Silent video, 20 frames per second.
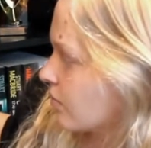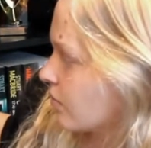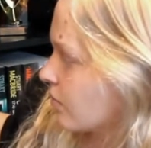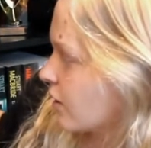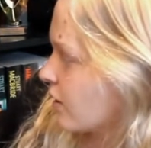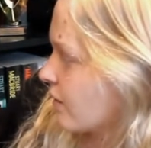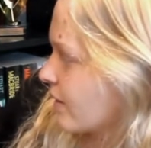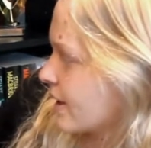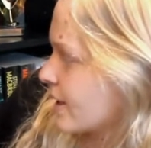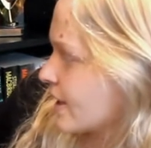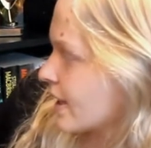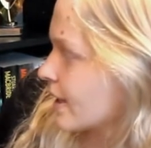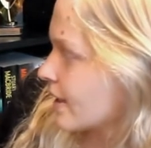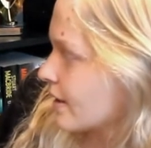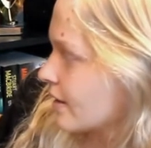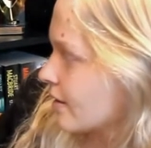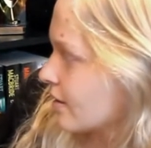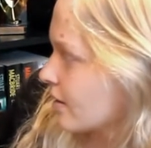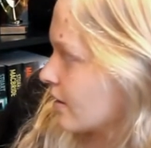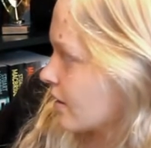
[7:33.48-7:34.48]
probably around
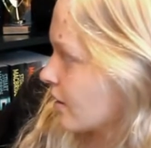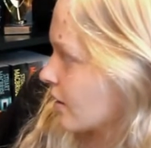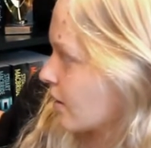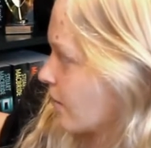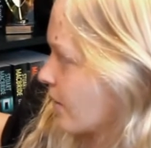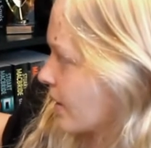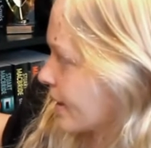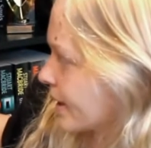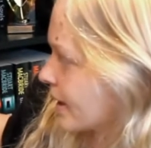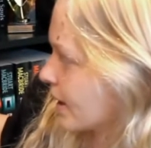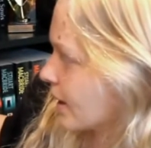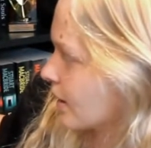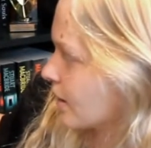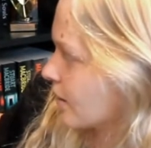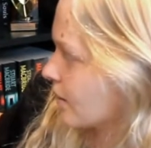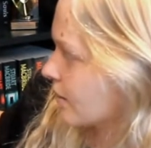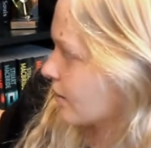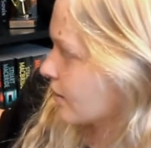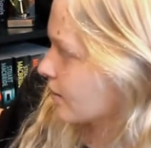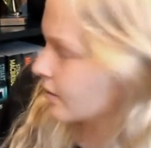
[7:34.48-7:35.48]
like the middle,
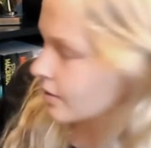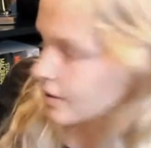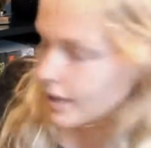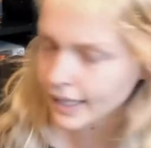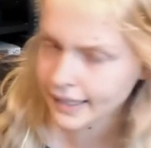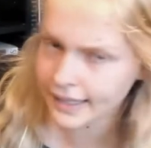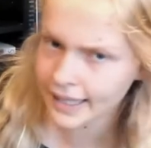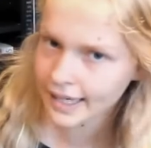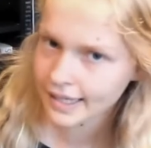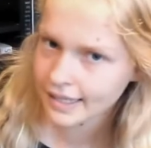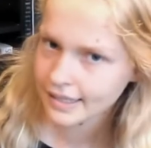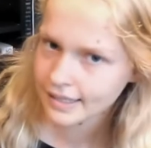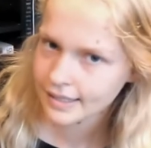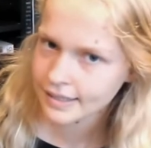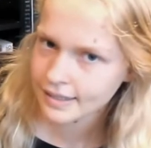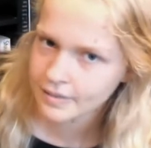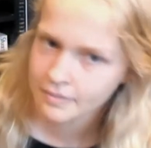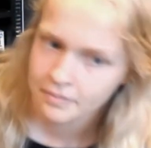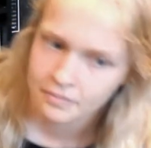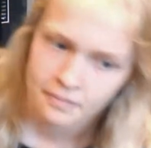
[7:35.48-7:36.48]
I
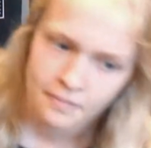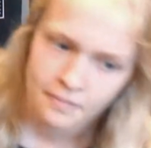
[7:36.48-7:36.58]
guess.